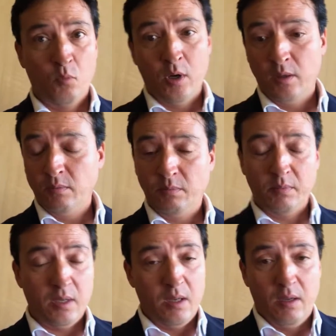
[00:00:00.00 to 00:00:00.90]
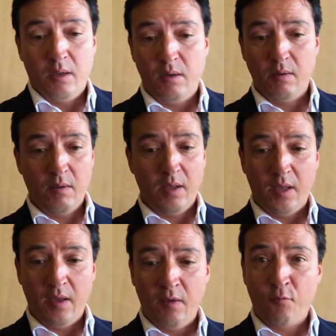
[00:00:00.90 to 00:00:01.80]
Well,
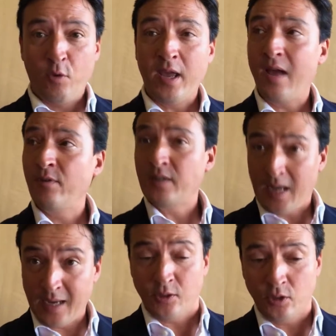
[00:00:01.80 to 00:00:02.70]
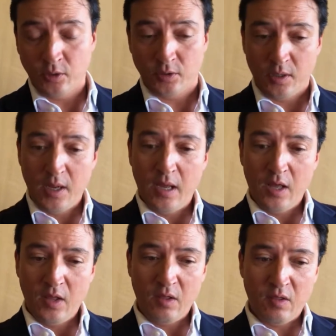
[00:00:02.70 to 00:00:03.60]
if we haven't handled
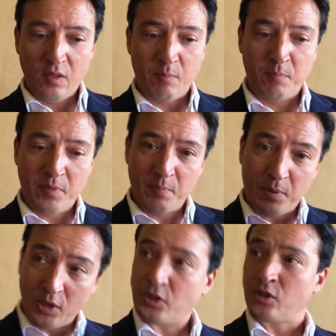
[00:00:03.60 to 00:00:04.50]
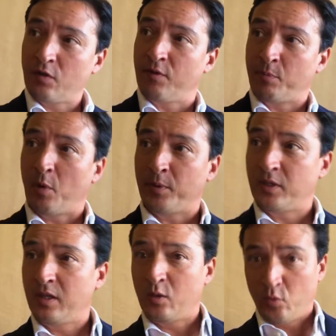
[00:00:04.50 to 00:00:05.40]
the purchase of the
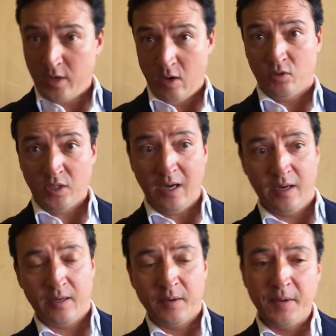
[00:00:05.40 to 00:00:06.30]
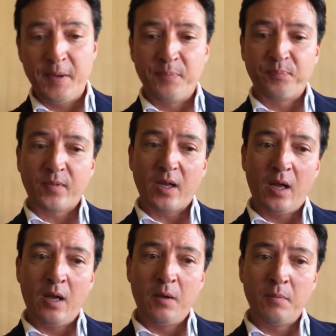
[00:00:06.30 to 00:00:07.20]
property that we're now selling,
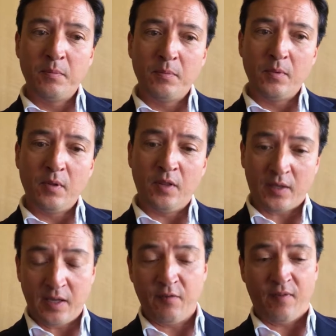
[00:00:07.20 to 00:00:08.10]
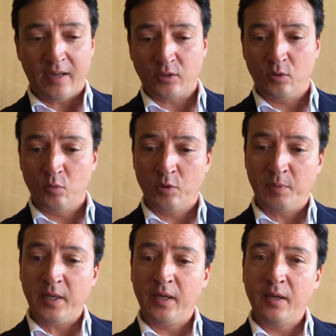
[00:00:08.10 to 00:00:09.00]
the key factor
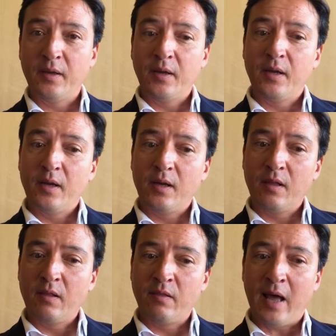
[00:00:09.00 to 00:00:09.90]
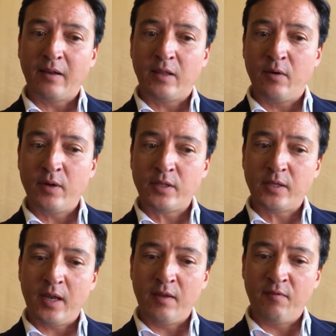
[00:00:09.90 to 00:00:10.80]
would be that there
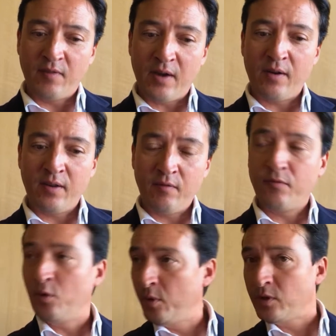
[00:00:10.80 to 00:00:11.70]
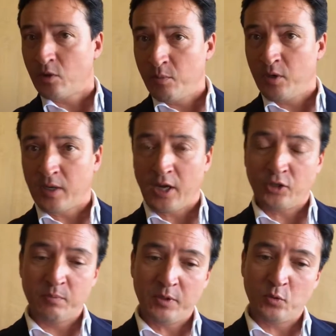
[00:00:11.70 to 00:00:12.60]
is a very fluent
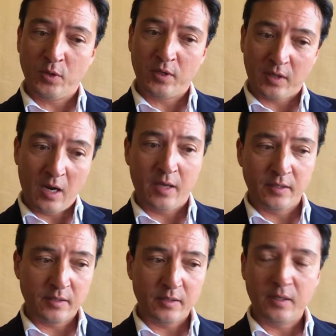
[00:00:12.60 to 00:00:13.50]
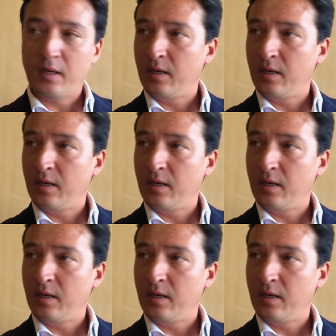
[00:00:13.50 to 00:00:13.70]
communication between the client